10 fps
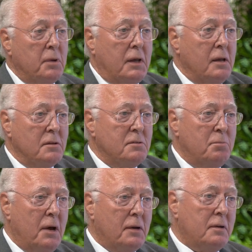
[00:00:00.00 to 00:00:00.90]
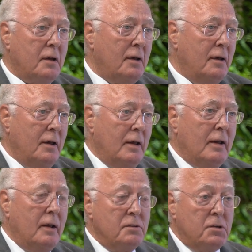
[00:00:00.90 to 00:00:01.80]
begins, but uh,
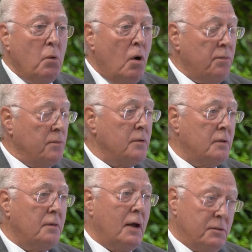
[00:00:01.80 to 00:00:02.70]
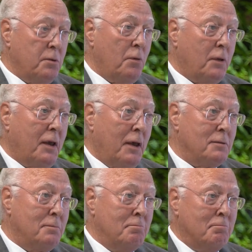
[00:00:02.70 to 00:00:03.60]
so often that's not the case.